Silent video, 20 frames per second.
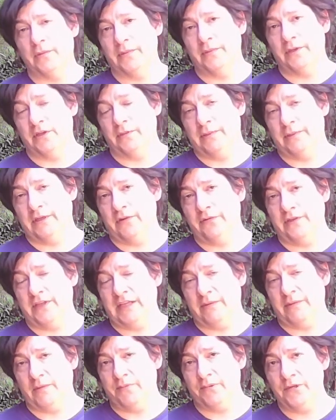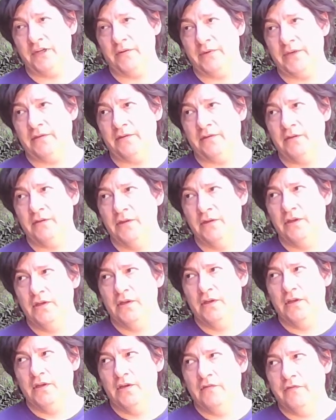about dynamic programming,
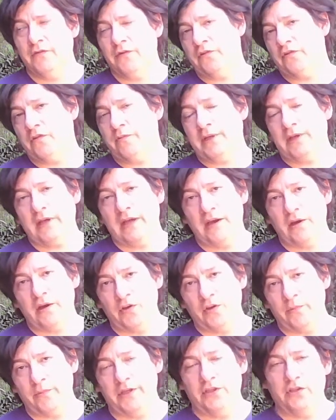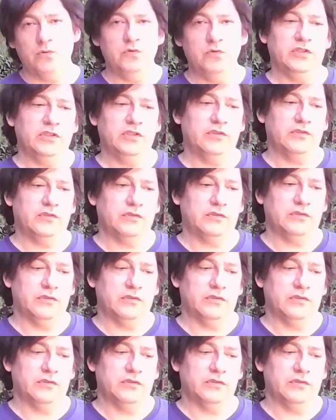first about how you might use it,